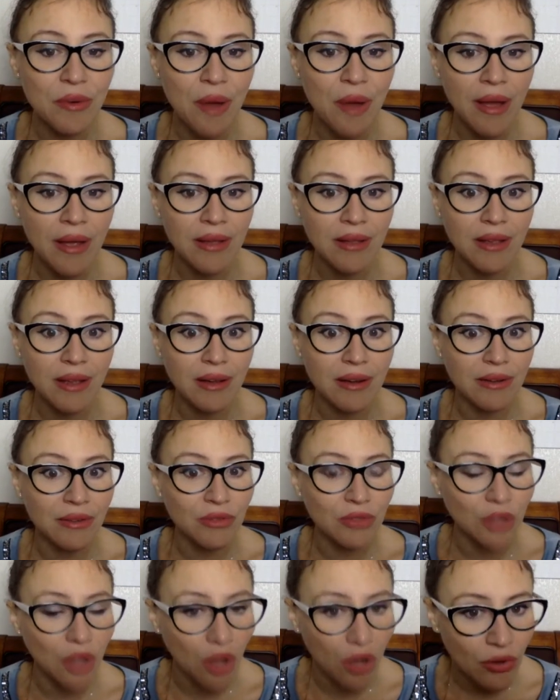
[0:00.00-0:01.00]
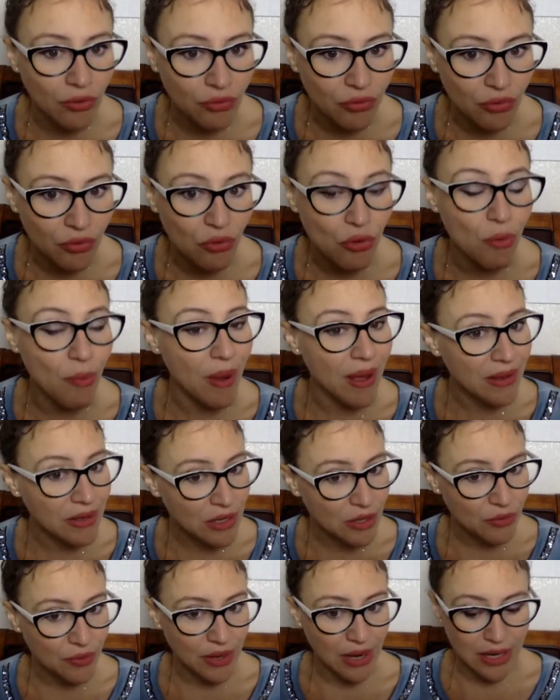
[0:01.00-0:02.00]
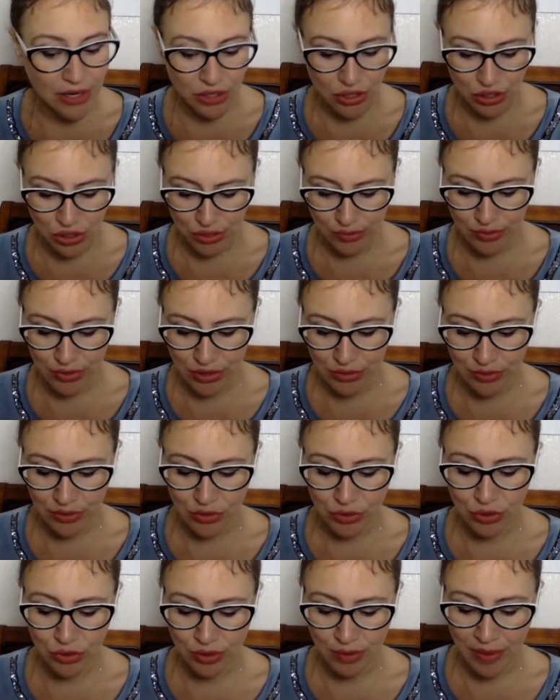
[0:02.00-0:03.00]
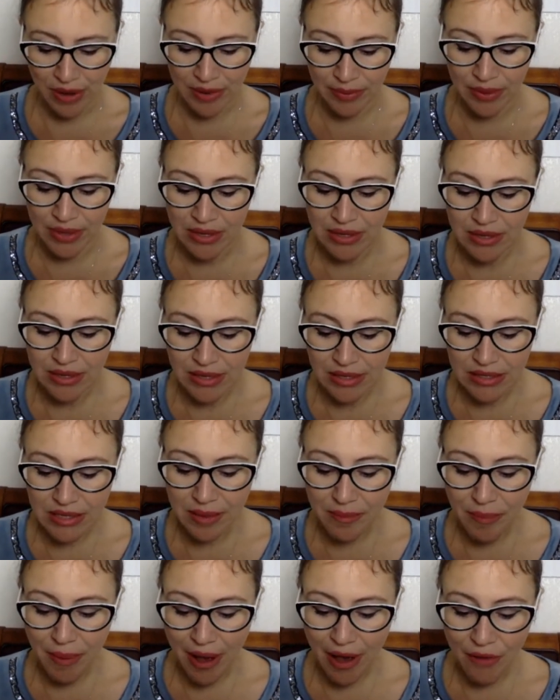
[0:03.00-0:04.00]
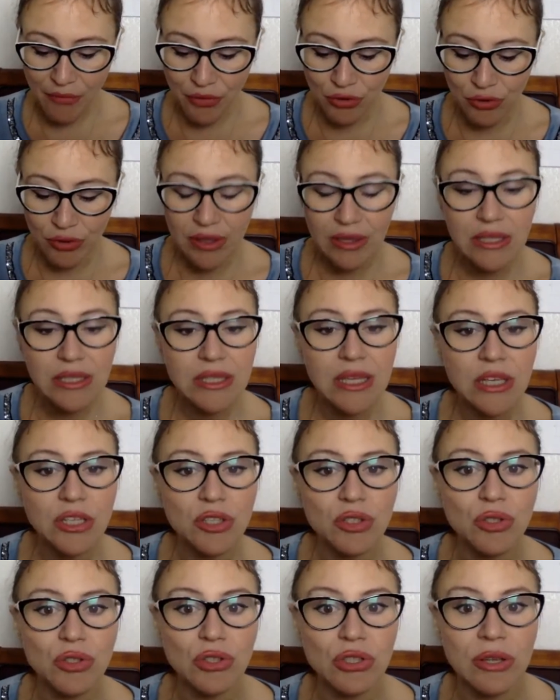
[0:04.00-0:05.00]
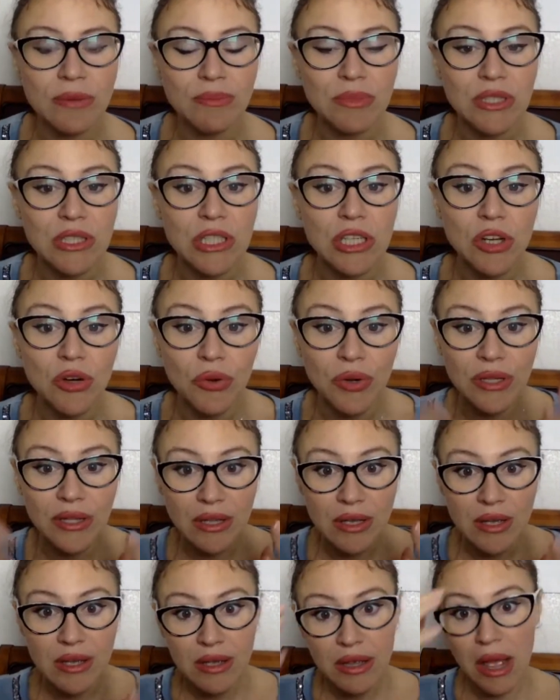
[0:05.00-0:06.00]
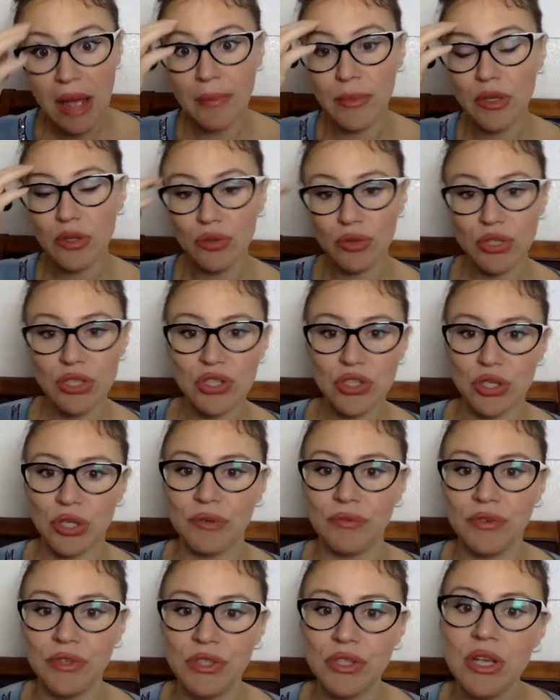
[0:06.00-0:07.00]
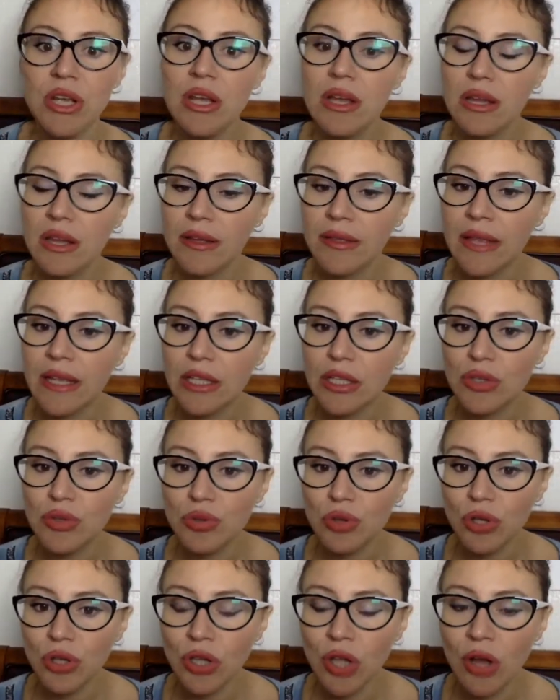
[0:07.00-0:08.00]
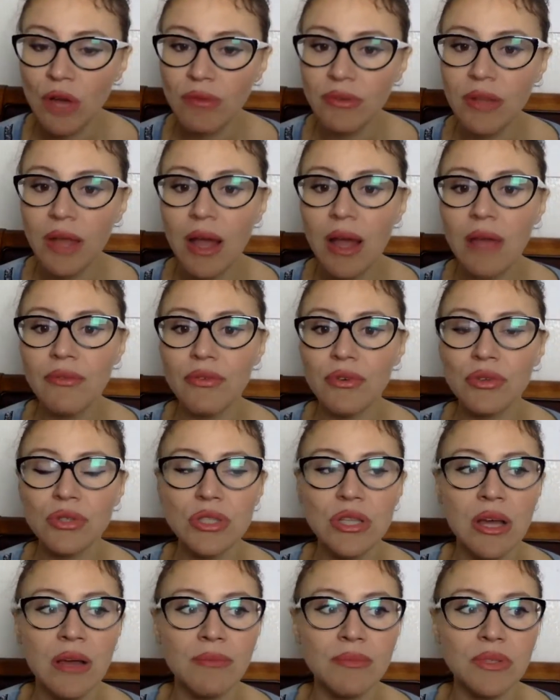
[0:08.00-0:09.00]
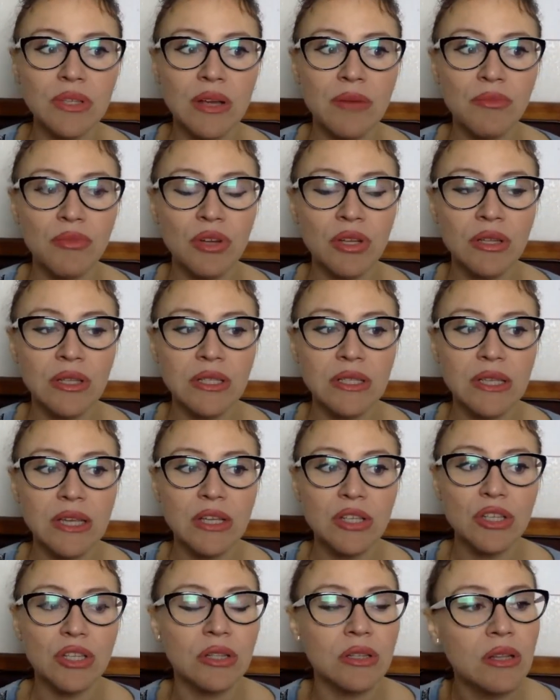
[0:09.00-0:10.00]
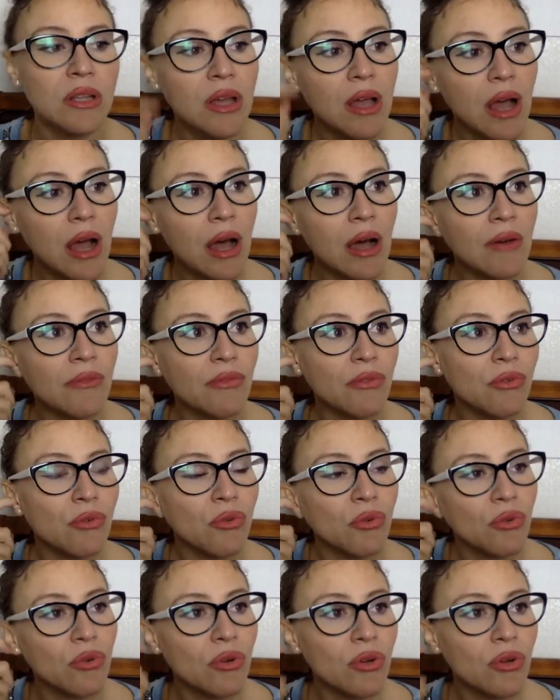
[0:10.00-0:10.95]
the right kind of love, romantic relationships as well. So there might be some powerful realizations or some secret coming to the surface connected to your love life, or some realization of